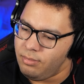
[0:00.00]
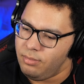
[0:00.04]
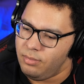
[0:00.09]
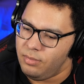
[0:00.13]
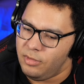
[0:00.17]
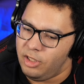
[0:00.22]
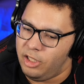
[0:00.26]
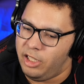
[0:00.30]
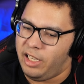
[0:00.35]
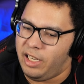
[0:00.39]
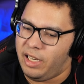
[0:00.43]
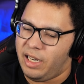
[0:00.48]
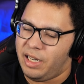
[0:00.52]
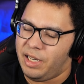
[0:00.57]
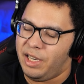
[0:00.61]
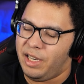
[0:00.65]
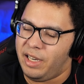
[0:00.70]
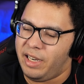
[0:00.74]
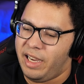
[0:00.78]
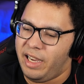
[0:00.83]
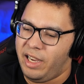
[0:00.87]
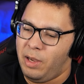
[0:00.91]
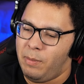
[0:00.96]
I
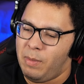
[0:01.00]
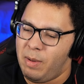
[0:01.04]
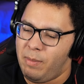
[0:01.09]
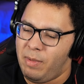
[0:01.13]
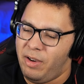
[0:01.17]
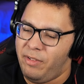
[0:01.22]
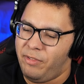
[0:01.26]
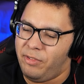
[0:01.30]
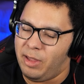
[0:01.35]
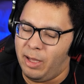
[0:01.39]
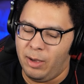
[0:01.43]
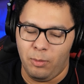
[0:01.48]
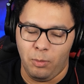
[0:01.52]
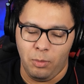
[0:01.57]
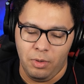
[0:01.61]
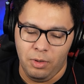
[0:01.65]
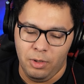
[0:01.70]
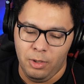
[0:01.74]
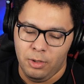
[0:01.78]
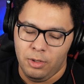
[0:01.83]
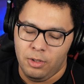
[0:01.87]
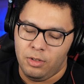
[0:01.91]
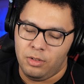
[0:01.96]
gotta get my money for that.
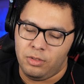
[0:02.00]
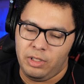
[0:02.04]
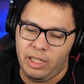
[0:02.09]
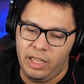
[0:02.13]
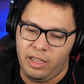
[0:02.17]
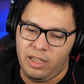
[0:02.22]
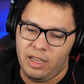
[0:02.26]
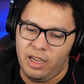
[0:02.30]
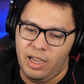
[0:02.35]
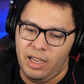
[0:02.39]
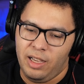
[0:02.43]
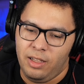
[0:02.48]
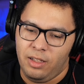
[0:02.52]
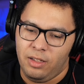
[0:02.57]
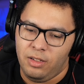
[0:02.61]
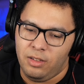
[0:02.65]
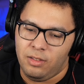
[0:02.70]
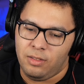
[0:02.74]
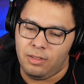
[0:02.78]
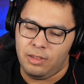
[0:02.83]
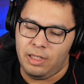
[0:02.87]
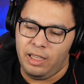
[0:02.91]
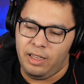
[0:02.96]
Thank God
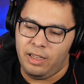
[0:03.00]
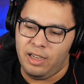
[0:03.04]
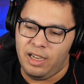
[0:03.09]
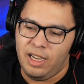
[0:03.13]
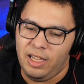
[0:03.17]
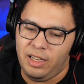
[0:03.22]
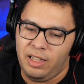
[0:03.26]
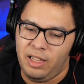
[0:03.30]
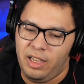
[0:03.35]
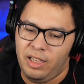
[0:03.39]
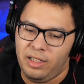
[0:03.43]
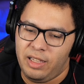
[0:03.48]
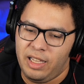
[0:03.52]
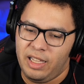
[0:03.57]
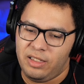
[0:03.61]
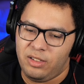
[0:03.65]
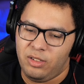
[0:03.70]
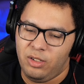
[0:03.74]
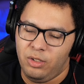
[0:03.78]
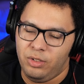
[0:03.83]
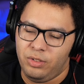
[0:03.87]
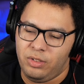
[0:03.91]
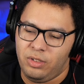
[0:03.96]
that
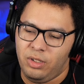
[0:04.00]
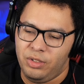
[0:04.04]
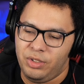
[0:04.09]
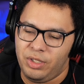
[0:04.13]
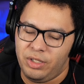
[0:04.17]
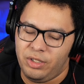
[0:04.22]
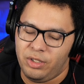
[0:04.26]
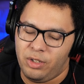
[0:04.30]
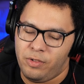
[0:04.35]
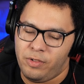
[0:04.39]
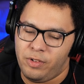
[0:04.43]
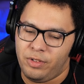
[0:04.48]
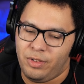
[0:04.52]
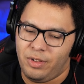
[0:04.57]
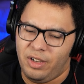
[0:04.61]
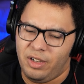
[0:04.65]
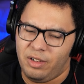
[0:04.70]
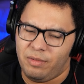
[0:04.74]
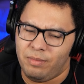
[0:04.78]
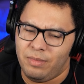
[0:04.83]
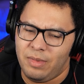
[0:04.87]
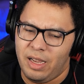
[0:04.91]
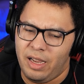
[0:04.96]
those days are over.
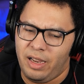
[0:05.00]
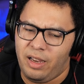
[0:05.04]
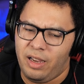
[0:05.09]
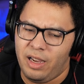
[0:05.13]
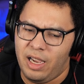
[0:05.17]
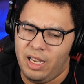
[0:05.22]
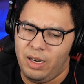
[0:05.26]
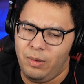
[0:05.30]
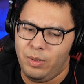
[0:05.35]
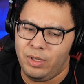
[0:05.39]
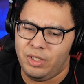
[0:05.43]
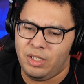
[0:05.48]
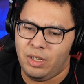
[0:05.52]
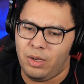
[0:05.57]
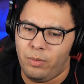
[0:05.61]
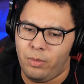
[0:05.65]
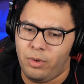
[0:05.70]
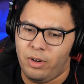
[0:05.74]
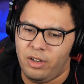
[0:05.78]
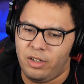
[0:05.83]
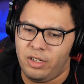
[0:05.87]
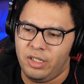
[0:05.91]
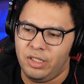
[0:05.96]
Like, I kind of wish they
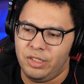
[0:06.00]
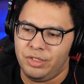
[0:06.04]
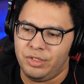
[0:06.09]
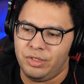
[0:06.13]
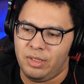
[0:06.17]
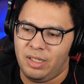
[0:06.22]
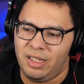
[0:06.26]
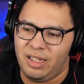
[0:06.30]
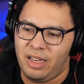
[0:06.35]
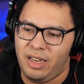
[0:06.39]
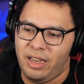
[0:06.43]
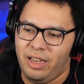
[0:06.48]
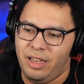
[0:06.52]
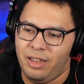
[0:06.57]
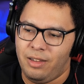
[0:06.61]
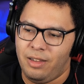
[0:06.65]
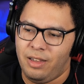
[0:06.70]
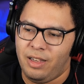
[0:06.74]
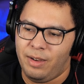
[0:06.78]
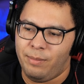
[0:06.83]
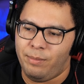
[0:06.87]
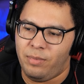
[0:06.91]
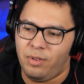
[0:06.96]
weren't, because, like, again,
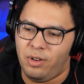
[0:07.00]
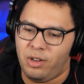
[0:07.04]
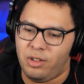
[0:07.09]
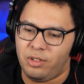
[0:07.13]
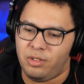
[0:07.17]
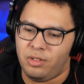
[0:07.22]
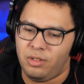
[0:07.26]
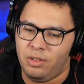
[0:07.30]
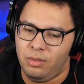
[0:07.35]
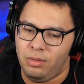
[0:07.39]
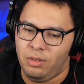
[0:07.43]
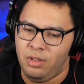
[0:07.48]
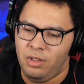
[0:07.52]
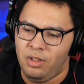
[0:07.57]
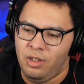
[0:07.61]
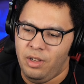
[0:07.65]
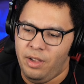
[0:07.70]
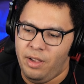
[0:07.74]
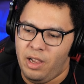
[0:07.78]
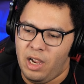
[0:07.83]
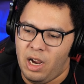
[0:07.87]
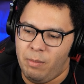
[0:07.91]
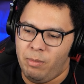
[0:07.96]
I broke
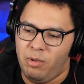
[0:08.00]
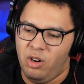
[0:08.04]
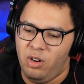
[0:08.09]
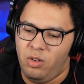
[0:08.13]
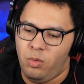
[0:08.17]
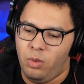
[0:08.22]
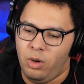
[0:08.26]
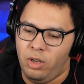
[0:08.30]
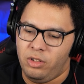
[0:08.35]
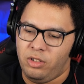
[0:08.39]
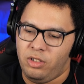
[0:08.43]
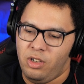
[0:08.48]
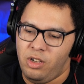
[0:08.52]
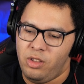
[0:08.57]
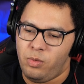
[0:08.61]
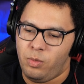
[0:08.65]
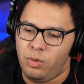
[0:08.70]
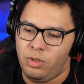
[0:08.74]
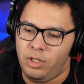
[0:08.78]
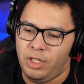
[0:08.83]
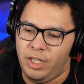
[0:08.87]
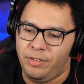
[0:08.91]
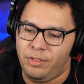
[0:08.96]
one tooth.
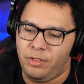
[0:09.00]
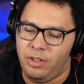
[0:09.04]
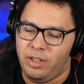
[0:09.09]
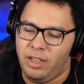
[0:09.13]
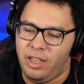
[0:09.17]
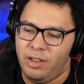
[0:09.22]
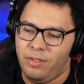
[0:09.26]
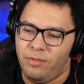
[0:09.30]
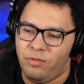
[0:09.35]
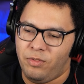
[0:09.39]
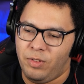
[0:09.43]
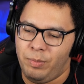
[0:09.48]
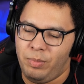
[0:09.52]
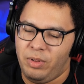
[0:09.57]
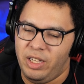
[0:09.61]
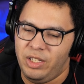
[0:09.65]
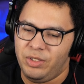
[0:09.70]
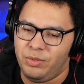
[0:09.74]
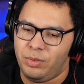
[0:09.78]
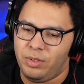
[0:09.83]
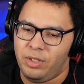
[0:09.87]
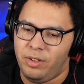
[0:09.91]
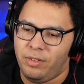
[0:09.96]
Would love to get
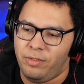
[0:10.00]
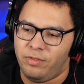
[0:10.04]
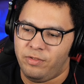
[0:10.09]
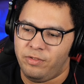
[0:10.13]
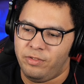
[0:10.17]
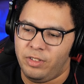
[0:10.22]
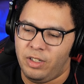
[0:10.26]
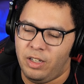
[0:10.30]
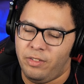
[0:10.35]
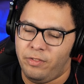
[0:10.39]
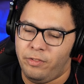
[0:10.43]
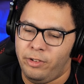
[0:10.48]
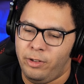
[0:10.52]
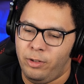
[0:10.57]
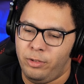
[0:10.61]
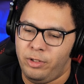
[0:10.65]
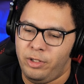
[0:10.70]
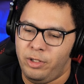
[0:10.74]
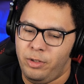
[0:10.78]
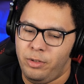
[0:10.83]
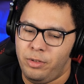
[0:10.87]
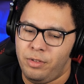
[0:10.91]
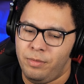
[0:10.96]
replaced with a real
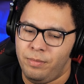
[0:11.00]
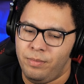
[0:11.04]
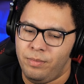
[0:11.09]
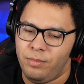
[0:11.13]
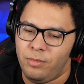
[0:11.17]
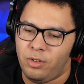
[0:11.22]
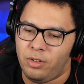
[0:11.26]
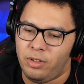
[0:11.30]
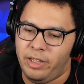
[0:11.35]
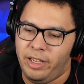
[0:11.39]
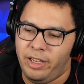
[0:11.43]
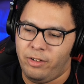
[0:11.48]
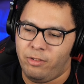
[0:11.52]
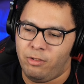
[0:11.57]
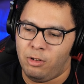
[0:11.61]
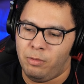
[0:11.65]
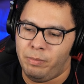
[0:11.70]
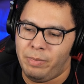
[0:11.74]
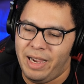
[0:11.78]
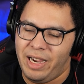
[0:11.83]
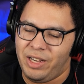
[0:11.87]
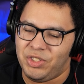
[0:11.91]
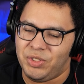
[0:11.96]
tooth, or let it grow
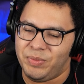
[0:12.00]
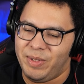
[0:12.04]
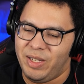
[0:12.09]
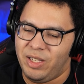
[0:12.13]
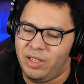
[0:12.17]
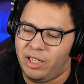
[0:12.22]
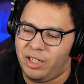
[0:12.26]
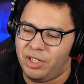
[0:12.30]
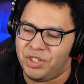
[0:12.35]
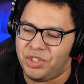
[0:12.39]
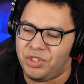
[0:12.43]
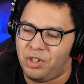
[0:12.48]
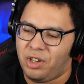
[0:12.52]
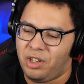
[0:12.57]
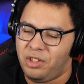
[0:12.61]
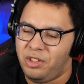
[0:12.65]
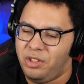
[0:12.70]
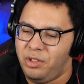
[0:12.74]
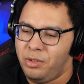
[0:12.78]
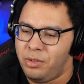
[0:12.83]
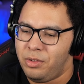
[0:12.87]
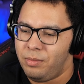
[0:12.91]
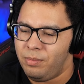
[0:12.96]
back somehow, like a shark
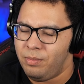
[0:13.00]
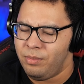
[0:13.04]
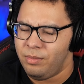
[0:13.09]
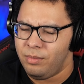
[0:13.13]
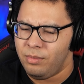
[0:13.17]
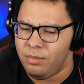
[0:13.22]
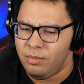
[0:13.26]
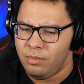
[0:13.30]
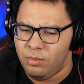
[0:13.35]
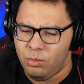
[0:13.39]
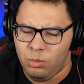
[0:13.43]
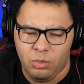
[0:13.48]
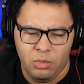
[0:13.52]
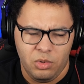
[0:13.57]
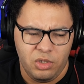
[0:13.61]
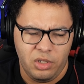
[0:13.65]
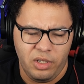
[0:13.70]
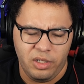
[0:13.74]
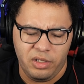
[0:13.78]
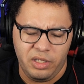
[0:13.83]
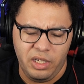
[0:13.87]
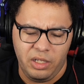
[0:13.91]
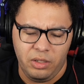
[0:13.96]
tooth.
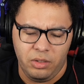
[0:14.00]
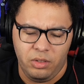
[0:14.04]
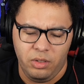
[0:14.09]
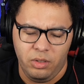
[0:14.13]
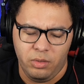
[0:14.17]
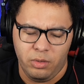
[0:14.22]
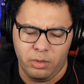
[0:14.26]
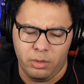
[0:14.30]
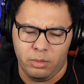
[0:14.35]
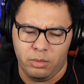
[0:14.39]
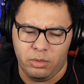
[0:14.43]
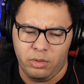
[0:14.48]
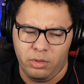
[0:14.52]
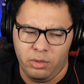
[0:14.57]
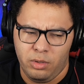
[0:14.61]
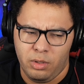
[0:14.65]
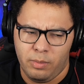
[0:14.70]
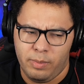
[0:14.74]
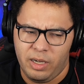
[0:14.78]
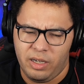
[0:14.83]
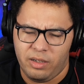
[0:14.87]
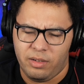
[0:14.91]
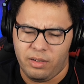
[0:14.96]
Shark teeth do grow
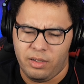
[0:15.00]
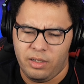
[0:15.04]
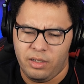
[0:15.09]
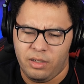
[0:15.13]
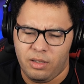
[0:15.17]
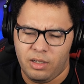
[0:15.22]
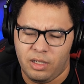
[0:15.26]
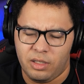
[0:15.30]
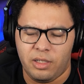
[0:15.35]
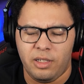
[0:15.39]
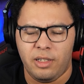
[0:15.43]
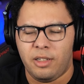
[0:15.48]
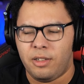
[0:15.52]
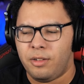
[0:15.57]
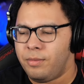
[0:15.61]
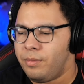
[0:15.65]
back, right? I think.